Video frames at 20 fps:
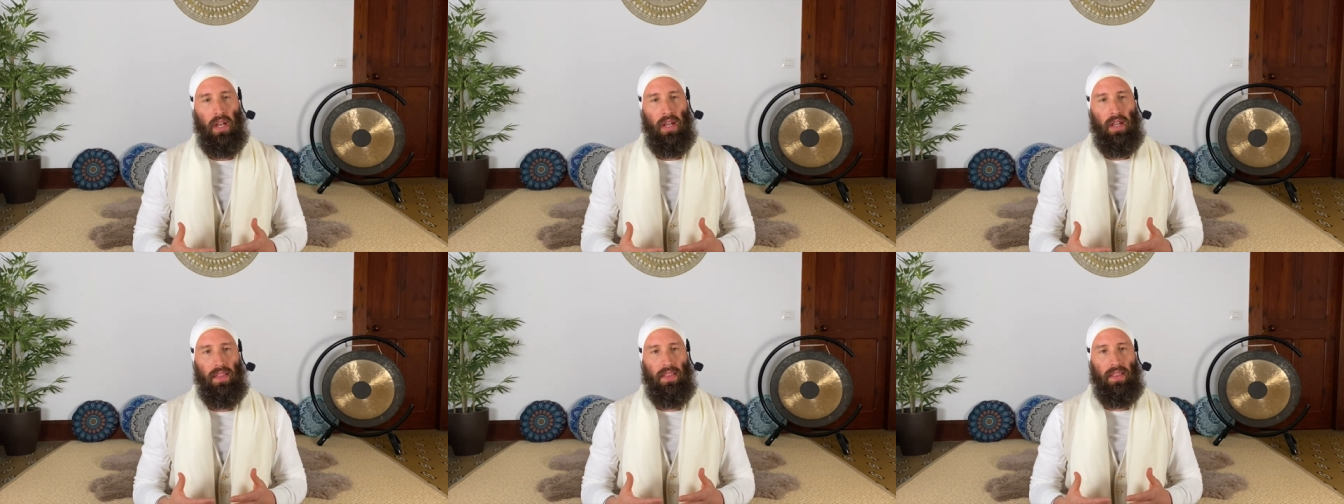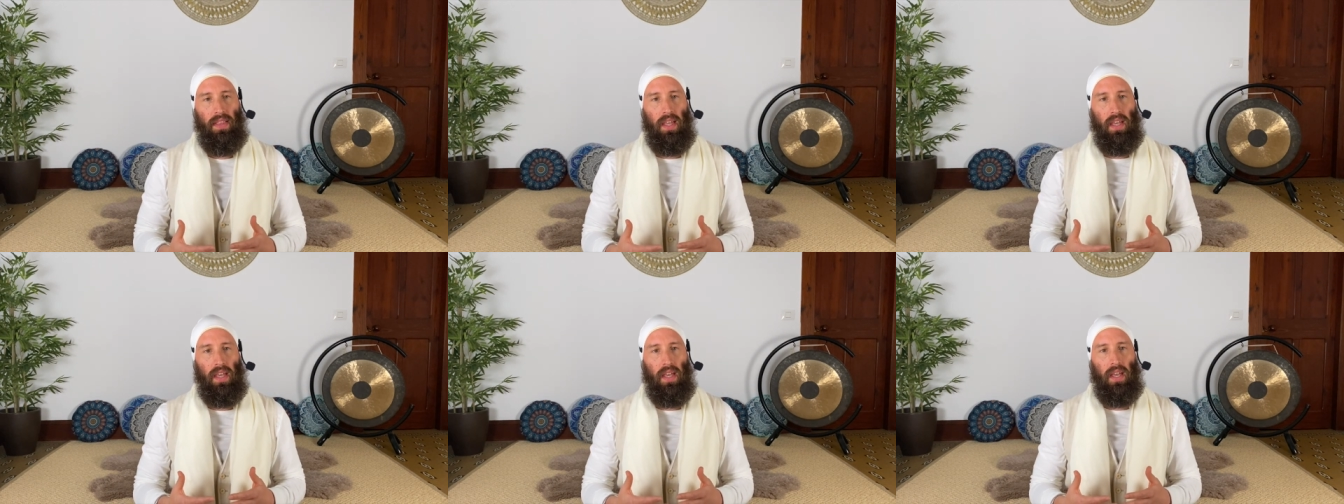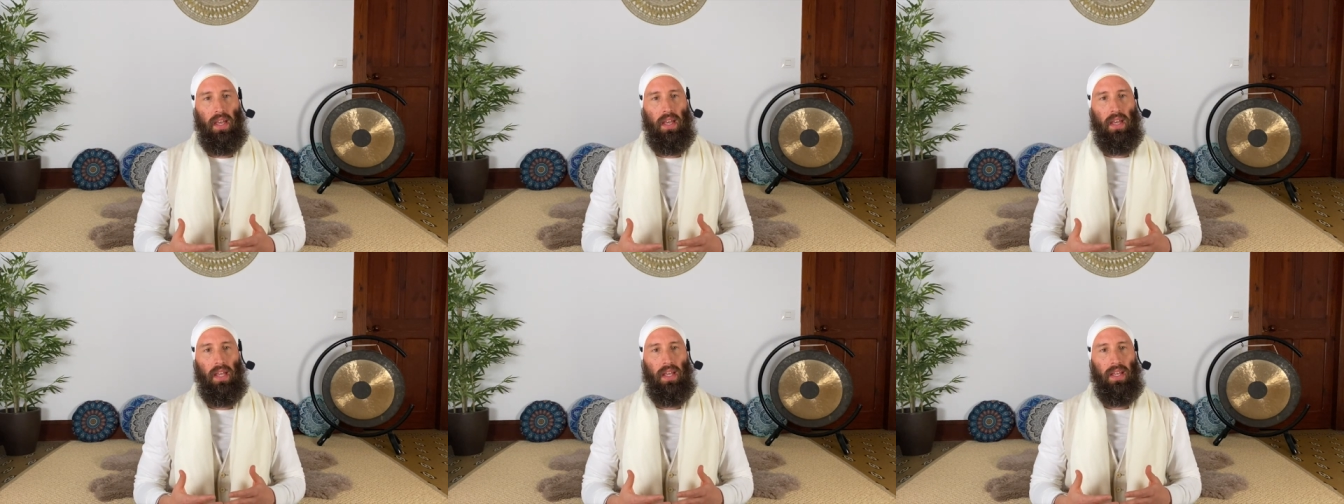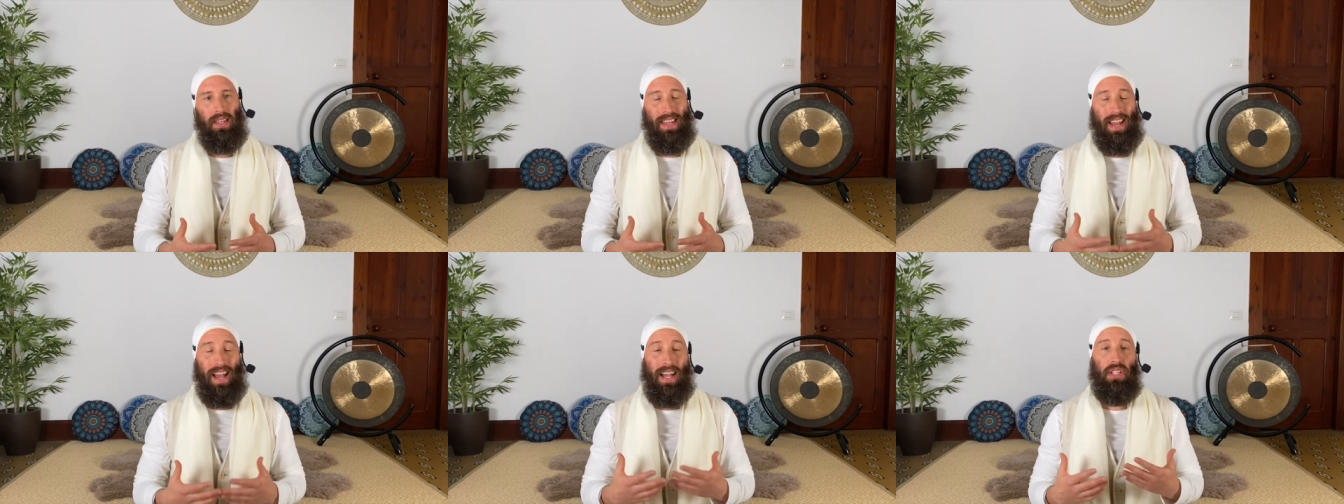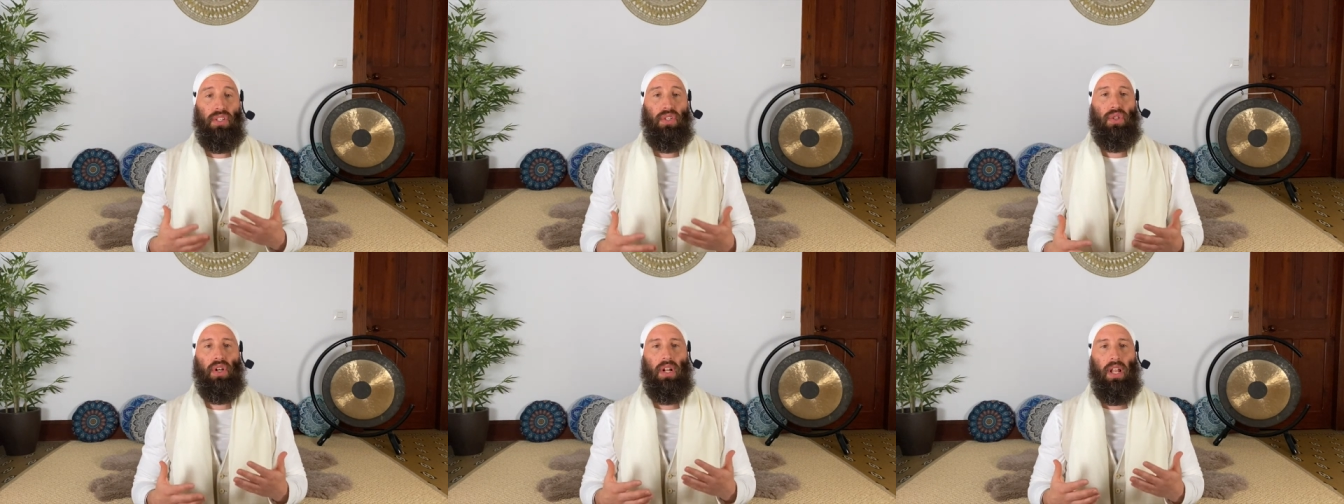the
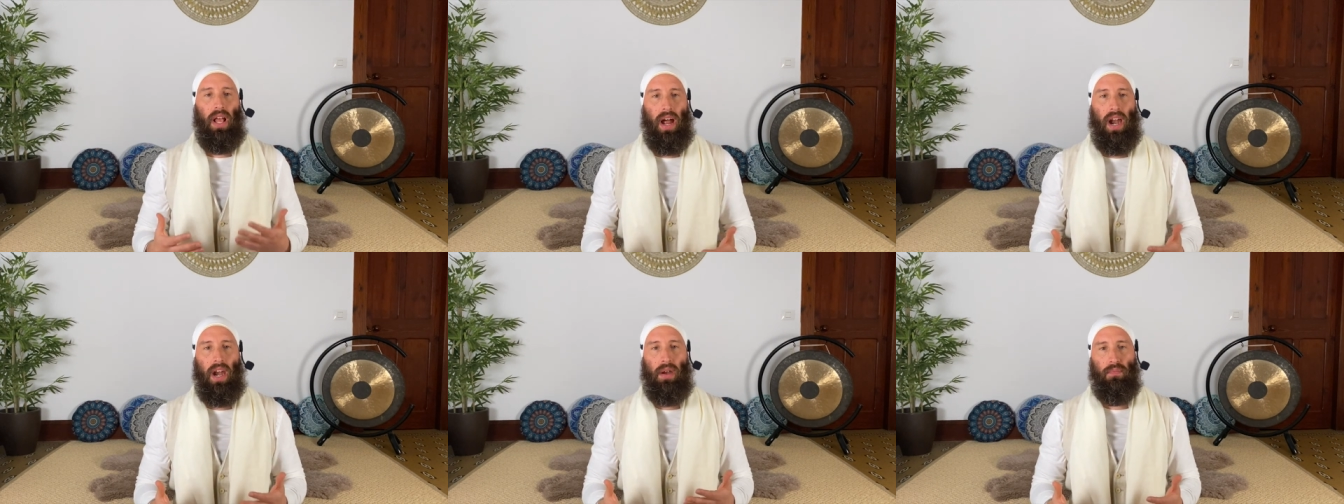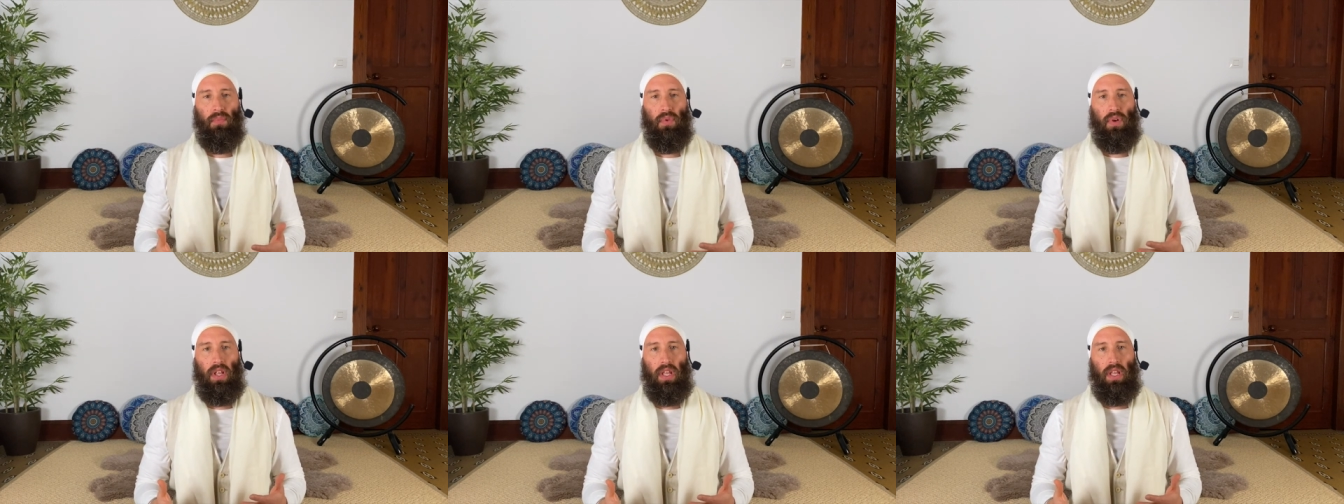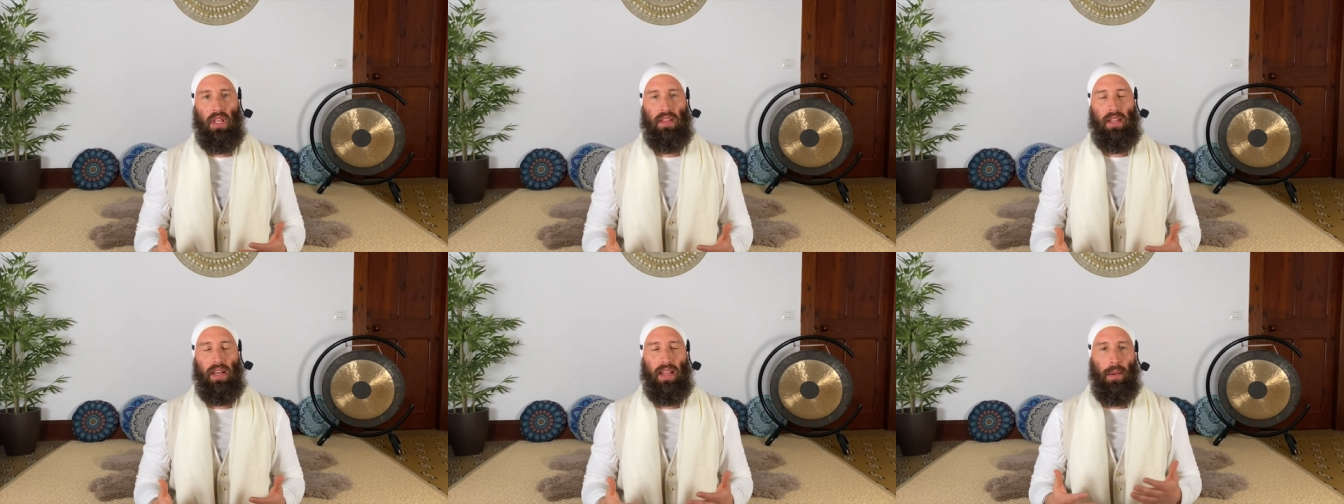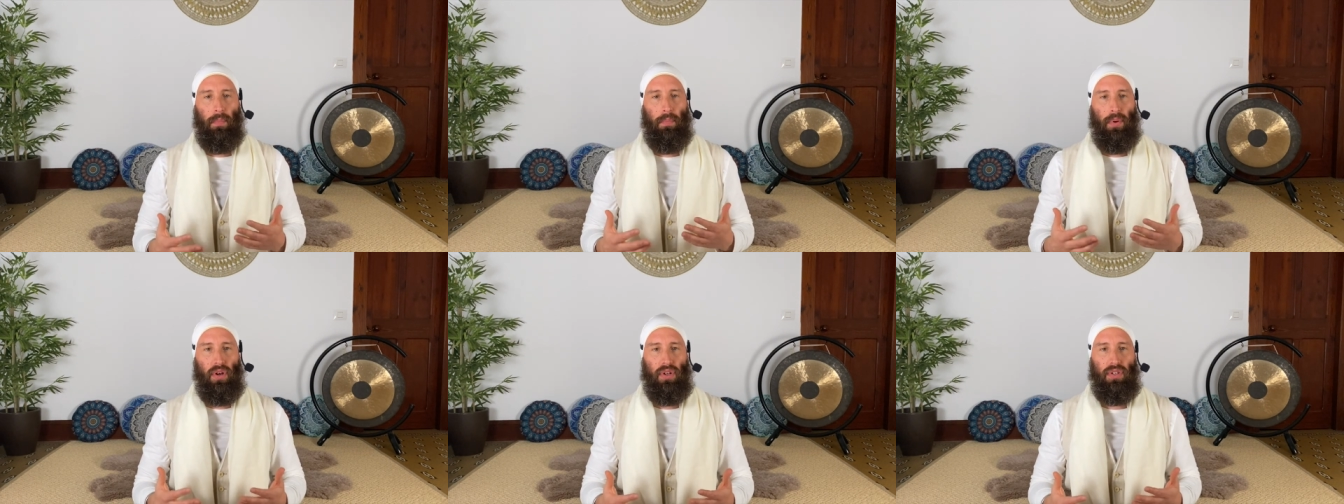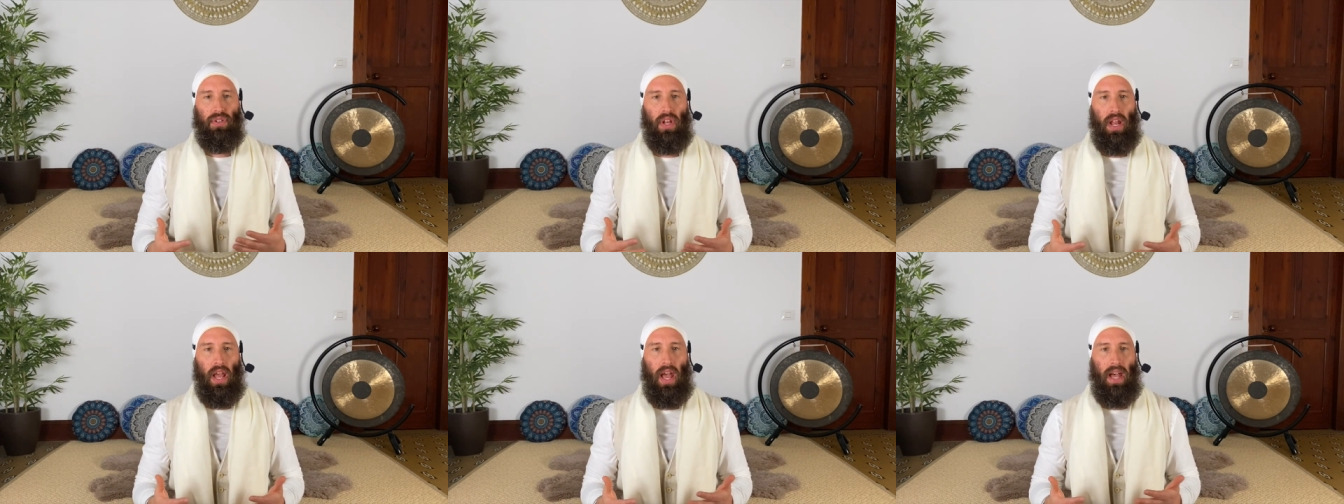natural harmony that a
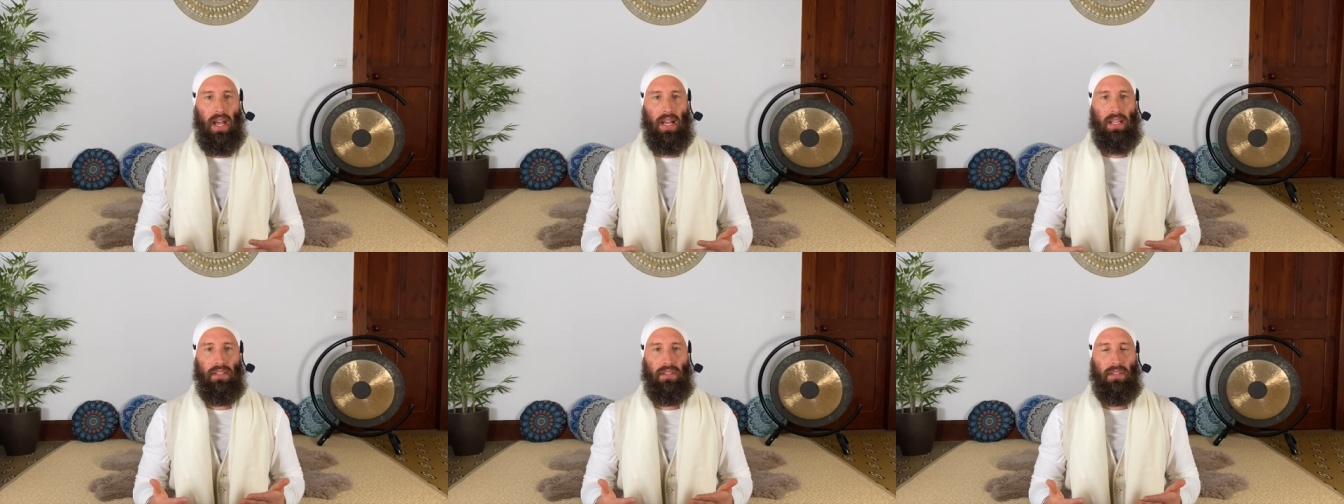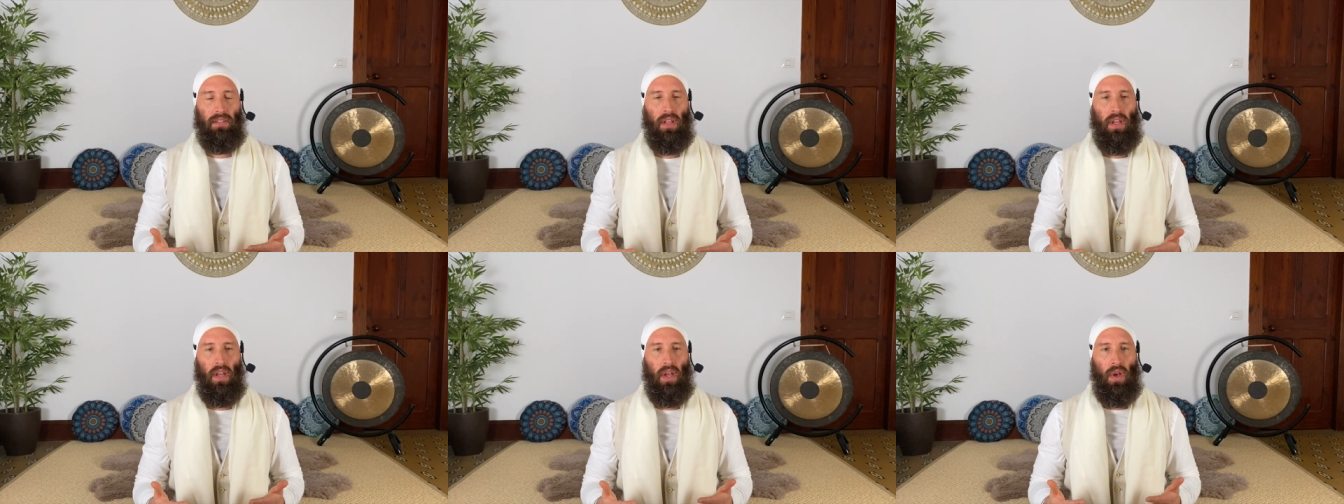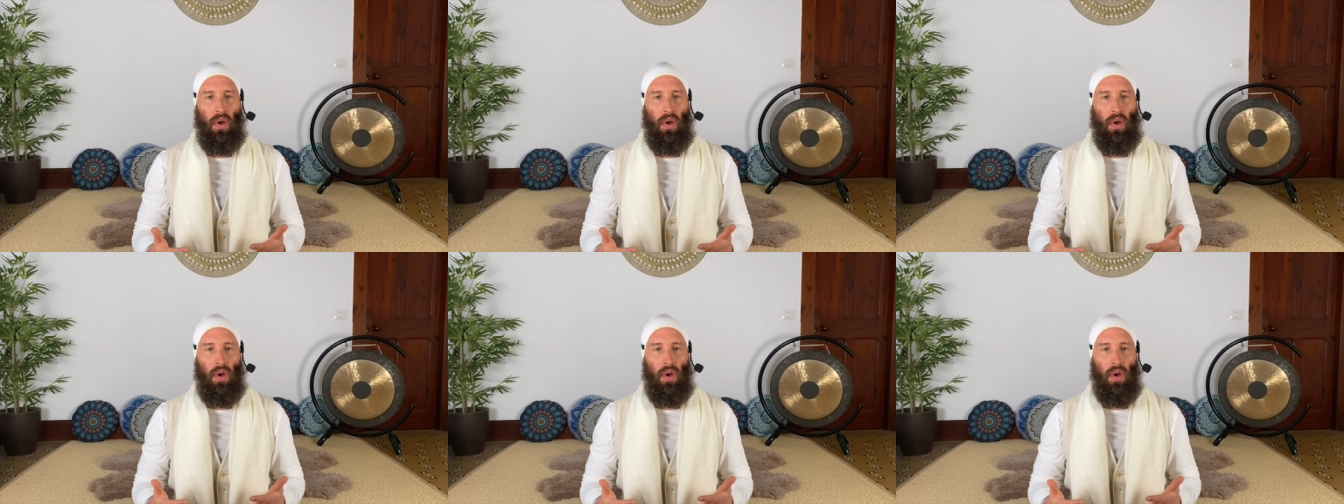person has